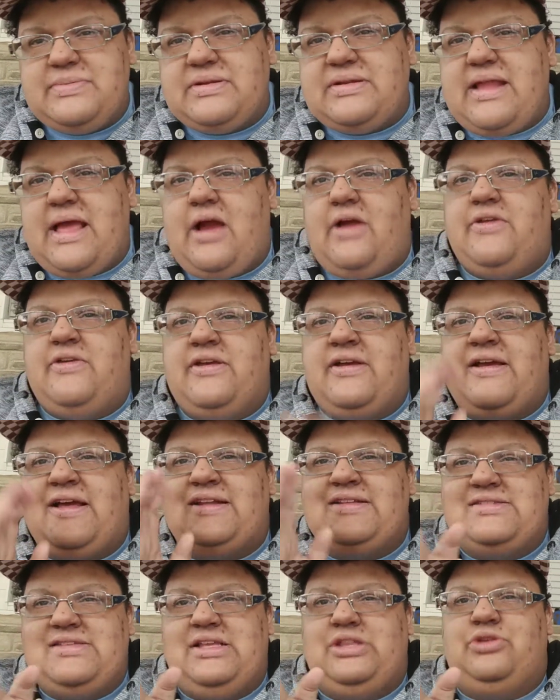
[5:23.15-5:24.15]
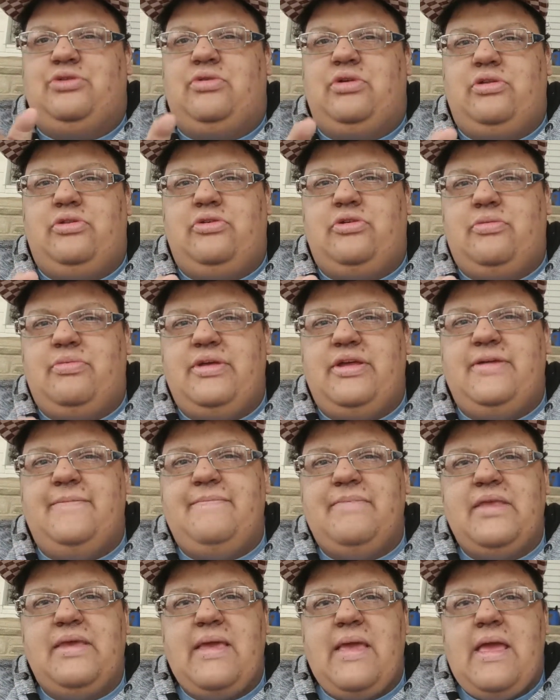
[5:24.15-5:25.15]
but now you can kind of see through it a little bit.